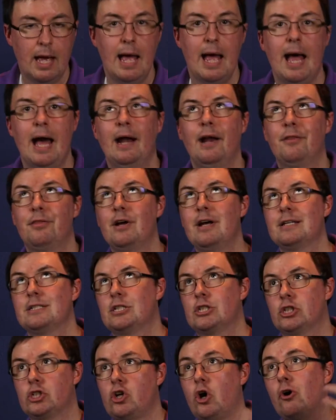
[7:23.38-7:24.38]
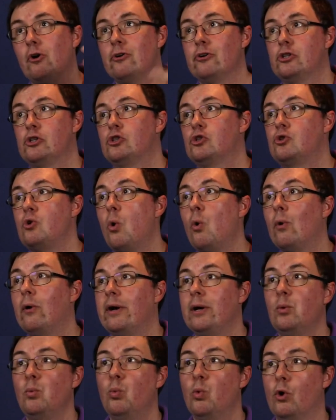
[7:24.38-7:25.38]
And I thought Star's
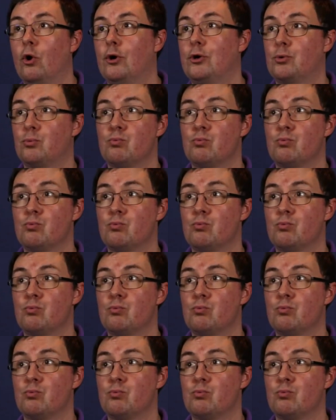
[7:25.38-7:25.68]
story worked